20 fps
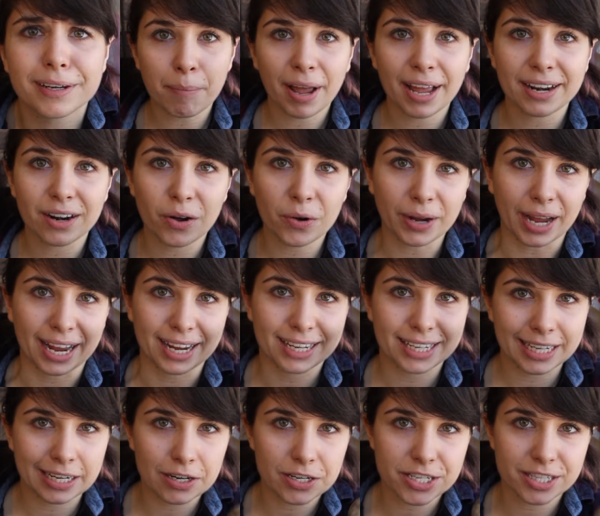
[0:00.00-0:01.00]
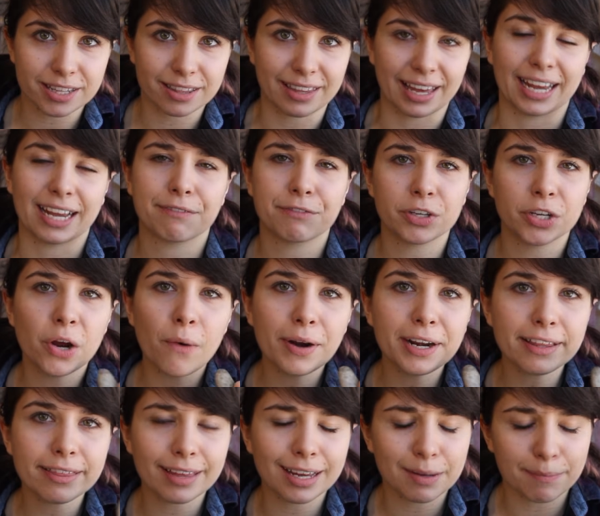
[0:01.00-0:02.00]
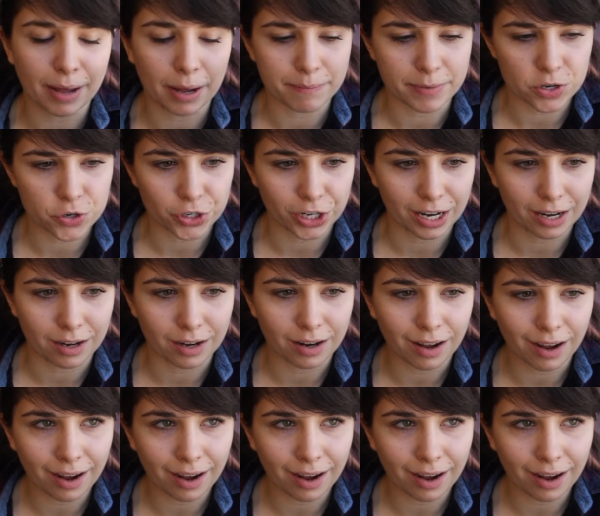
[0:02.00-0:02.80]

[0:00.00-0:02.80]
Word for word: But okay, here's the thing. If you know anything about Michigan,